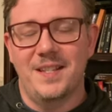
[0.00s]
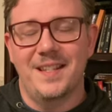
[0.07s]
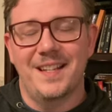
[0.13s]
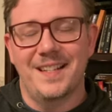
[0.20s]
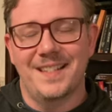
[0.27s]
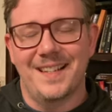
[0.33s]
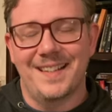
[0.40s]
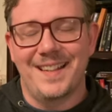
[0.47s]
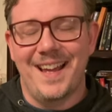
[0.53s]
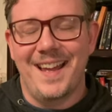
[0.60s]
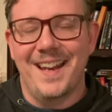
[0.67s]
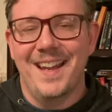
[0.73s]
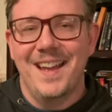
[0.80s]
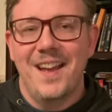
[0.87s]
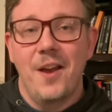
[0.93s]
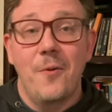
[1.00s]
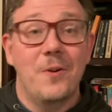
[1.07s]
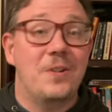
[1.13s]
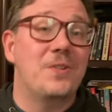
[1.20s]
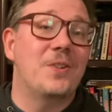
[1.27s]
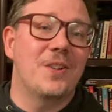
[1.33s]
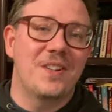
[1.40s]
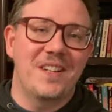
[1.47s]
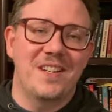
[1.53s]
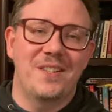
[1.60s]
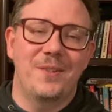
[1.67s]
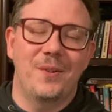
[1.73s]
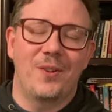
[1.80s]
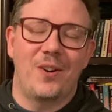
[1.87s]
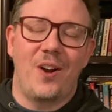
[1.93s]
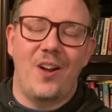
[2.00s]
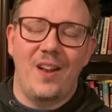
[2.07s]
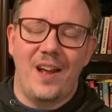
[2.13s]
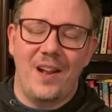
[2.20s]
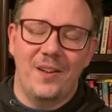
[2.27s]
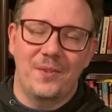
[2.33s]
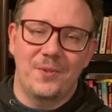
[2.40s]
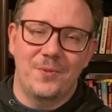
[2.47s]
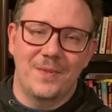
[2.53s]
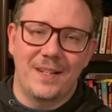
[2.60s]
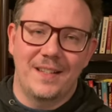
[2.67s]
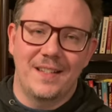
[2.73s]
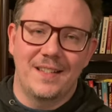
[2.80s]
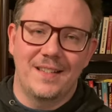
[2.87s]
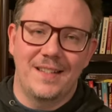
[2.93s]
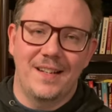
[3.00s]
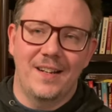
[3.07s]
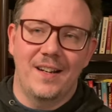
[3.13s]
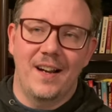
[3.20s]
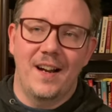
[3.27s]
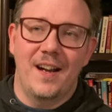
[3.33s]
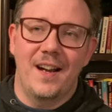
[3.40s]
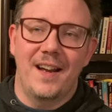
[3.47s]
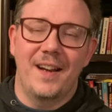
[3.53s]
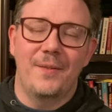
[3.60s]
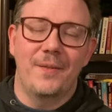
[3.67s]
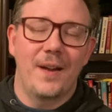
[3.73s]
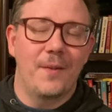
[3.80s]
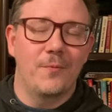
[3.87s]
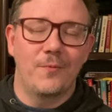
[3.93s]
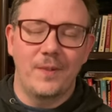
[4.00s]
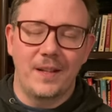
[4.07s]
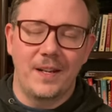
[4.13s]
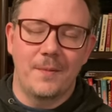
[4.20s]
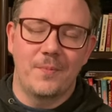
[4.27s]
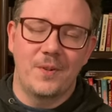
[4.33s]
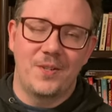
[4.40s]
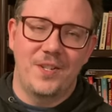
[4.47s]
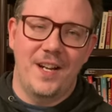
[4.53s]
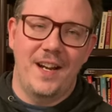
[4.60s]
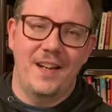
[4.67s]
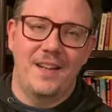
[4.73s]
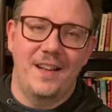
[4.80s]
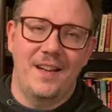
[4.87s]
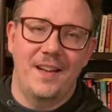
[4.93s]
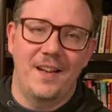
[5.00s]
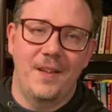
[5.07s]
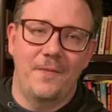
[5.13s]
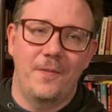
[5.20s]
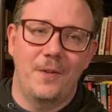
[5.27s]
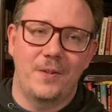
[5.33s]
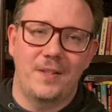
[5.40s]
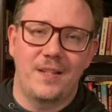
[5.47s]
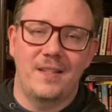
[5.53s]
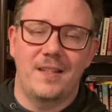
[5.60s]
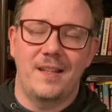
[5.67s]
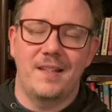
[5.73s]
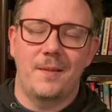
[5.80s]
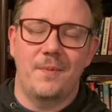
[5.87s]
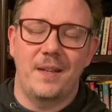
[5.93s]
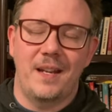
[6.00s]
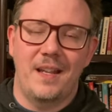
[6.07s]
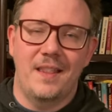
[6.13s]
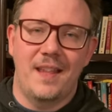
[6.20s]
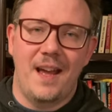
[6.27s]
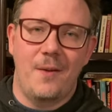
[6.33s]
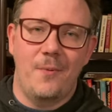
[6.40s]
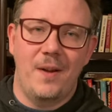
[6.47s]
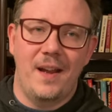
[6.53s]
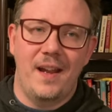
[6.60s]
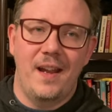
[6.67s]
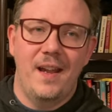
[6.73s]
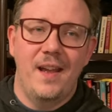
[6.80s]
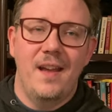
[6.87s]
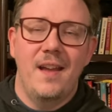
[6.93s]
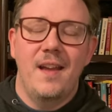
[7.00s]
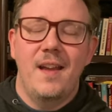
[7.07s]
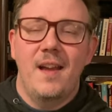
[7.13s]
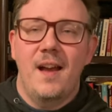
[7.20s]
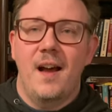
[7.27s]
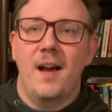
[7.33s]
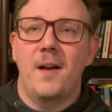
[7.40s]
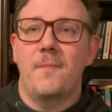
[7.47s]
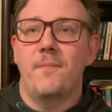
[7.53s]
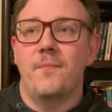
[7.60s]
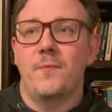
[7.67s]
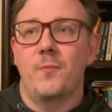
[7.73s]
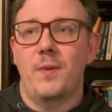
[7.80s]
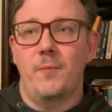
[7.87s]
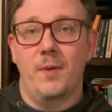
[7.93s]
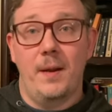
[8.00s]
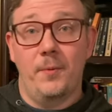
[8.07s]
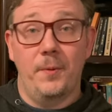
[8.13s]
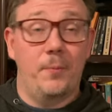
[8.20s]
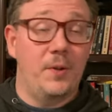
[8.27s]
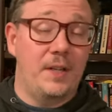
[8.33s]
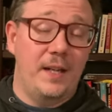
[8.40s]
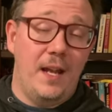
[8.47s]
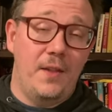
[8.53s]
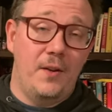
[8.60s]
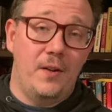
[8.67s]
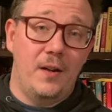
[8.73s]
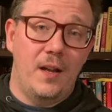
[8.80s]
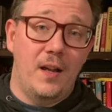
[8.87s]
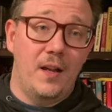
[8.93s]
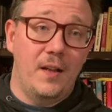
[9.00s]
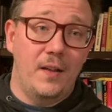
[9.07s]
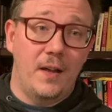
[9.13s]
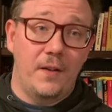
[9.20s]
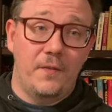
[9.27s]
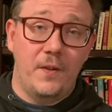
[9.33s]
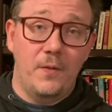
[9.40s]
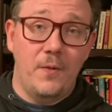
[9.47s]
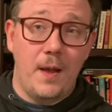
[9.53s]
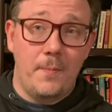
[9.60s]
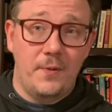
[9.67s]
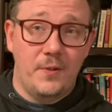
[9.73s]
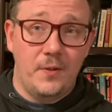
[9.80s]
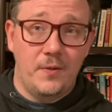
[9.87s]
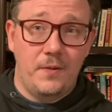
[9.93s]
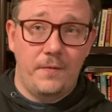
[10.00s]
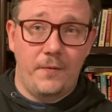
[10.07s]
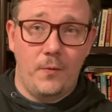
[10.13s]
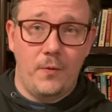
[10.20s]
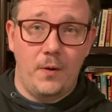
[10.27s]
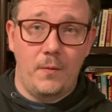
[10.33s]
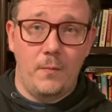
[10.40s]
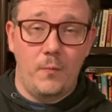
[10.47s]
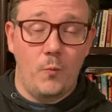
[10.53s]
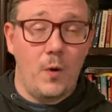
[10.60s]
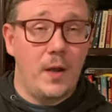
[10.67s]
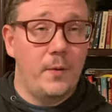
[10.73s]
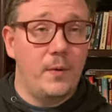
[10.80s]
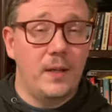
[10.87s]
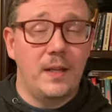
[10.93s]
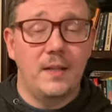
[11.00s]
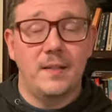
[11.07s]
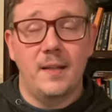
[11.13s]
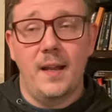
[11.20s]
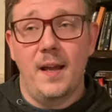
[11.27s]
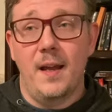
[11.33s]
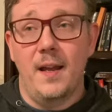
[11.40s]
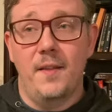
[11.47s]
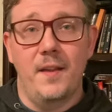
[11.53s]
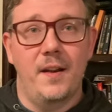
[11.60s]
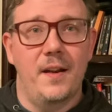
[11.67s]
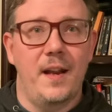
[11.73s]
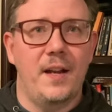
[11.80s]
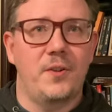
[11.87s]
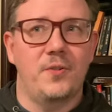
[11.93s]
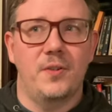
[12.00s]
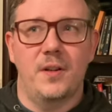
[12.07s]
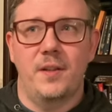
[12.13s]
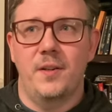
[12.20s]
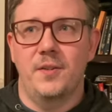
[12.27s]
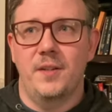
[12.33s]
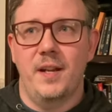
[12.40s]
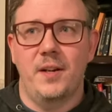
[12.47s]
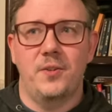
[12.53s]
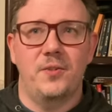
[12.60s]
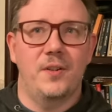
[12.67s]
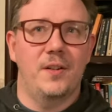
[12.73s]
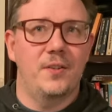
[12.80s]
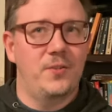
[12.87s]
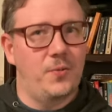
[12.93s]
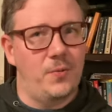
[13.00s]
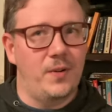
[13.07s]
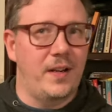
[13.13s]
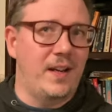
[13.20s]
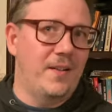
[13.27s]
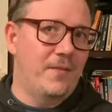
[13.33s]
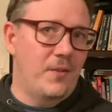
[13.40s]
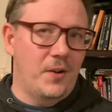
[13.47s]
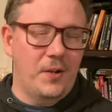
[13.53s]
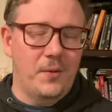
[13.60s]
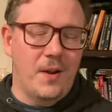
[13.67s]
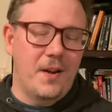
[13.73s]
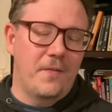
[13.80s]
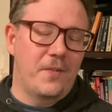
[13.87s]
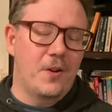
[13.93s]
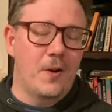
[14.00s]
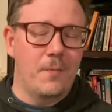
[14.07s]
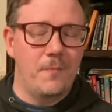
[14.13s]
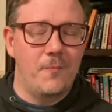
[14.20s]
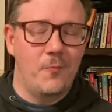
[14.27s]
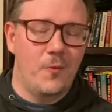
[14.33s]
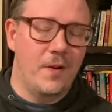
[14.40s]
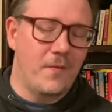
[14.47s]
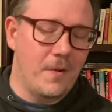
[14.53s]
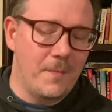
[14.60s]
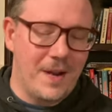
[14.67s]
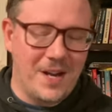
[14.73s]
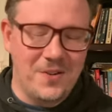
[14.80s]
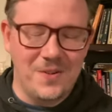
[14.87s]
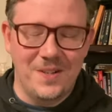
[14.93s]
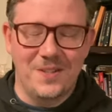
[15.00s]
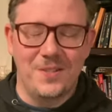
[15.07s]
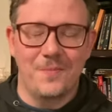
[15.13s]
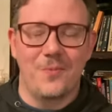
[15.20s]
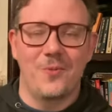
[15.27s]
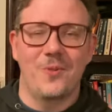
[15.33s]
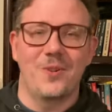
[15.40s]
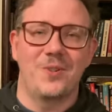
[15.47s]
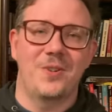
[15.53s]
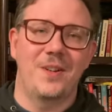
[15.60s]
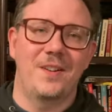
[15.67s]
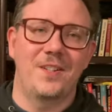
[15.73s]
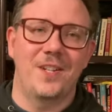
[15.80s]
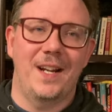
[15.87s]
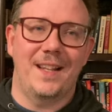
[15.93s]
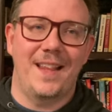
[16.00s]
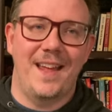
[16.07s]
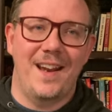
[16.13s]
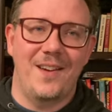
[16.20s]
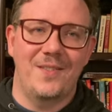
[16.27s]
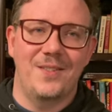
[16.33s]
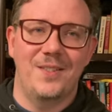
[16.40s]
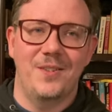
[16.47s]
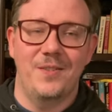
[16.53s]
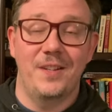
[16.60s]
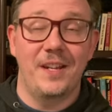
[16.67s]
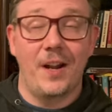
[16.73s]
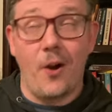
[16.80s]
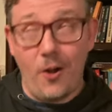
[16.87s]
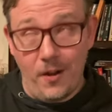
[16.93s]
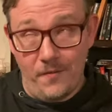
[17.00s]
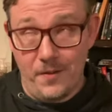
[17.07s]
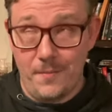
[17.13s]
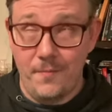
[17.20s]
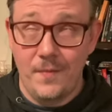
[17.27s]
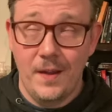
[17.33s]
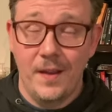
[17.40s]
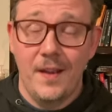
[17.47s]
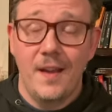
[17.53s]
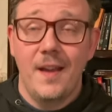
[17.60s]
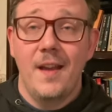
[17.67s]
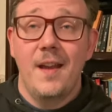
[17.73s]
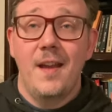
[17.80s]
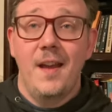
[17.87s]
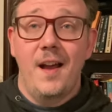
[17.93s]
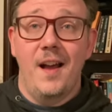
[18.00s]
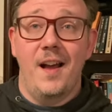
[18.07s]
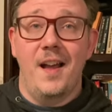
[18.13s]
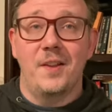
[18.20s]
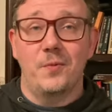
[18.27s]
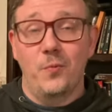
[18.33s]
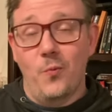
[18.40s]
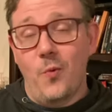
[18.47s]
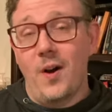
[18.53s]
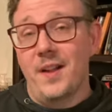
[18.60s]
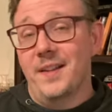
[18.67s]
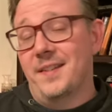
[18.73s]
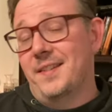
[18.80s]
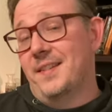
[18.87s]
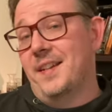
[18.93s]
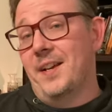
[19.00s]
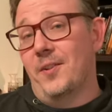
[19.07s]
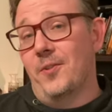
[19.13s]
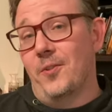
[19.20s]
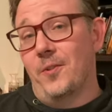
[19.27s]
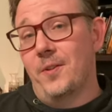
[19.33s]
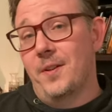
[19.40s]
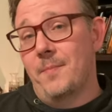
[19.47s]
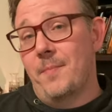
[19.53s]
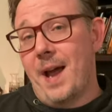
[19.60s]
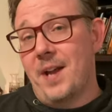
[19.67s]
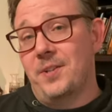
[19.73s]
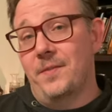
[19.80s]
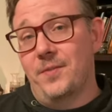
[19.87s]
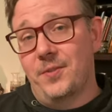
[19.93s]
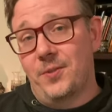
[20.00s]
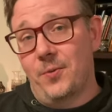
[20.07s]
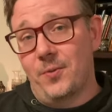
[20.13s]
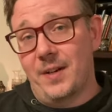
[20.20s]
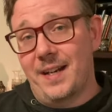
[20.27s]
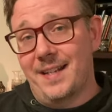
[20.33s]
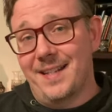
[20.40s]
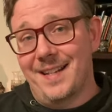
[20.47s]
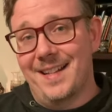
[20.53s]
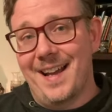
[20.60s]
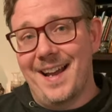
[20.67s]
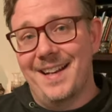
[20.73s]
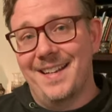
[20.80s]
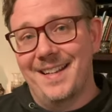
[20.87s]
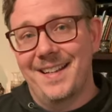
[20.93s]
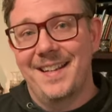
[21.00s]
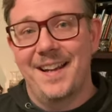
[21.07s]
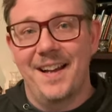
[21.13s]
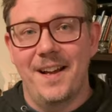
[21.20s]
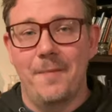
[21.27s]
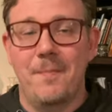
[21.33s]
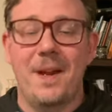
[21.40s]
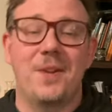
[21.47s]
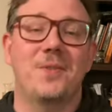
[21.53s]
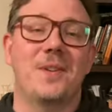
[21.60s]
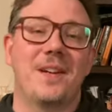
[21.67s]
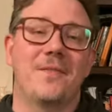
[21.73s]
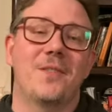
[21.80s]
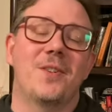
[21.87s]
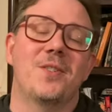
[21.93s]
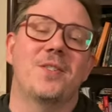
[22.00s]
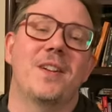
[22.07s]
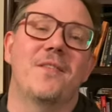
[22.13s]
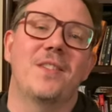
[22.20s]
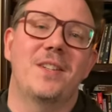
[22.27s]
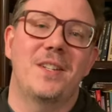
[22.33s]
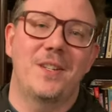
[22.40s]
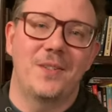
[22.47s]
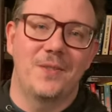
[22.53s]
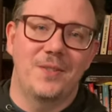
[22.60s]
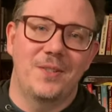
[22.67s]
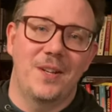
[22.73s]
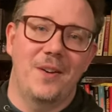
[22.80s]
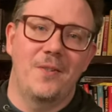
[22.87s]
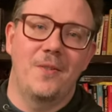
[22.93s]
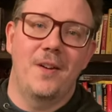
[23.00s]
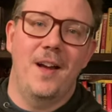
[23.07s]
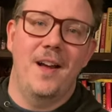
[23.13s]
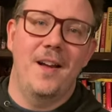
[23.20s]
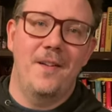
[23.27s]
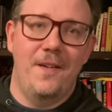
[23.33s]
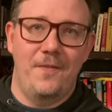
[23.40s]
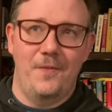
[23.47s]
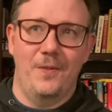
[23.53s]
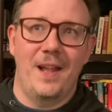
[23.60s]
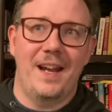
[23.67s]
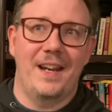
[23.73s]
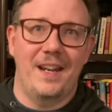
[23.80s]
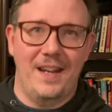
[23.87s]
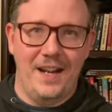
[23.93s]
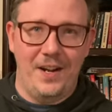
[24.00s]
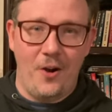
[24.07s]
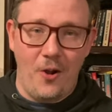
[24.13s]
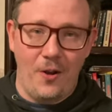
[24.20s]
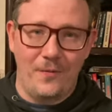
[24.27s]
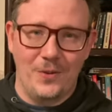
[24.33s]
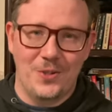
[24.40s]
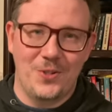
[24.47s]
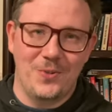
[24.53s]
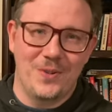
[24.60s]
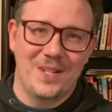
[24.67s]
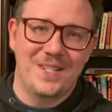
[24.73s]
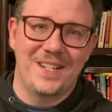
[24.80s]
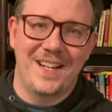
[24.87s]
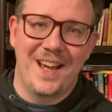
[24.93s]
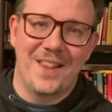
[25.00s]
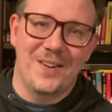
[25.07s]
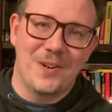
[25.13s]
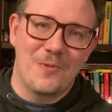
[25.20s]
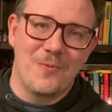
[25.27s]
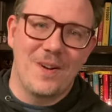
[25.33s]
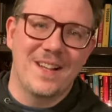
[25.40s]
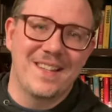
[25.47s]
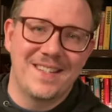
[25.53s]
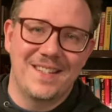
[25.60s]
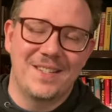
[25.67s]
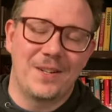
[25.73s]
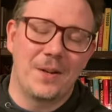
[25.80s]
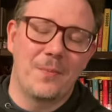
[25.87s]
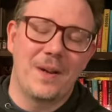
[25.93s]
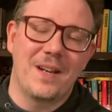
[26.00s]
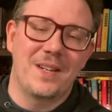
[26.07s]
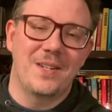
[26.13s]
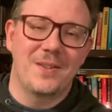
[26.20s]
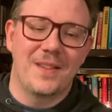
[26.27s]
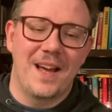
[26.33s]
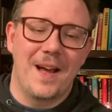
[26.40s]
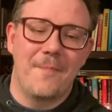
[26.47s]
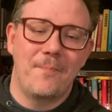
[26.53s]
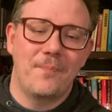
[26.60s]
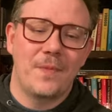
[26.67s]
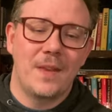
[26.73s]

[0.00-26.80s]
and things like that, which turned into our All Hallows read this year. Uh, and I really appreciate uh, the folks that sent something in that way. Um, we were able to put together a few episodes for wide release and then an extra, there's an extra story floating around. If you're one of our Patreon supporters, you can check that out too. And you get all of them as one single batch of stories in that uh, Patreon version of it too. So uh, if you like getting all of your stories together at once, it's a good way to do that.